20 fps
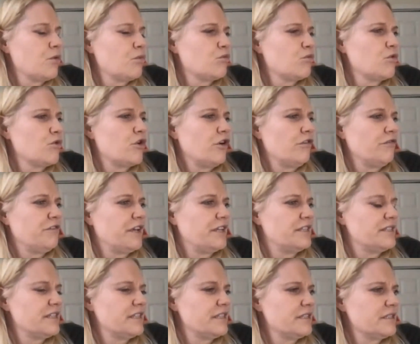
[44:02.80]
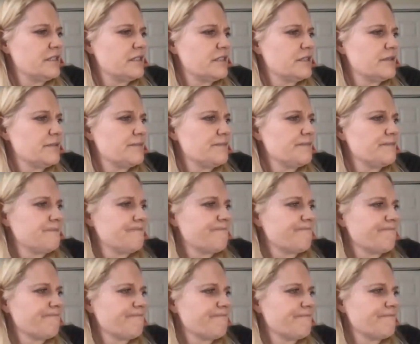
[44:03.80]
Rudolfensis,
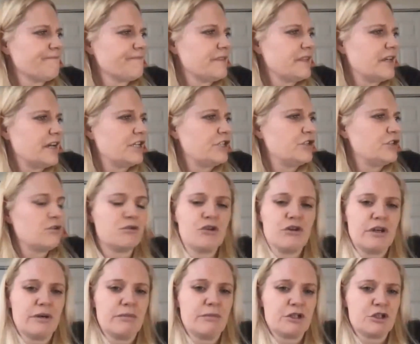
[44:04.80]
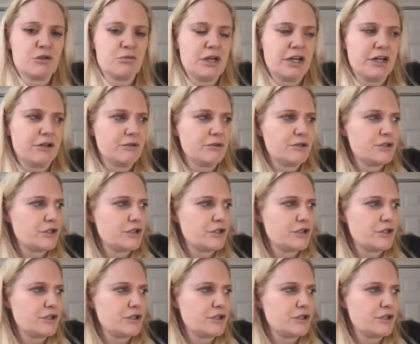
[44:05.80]
I don't know that much about,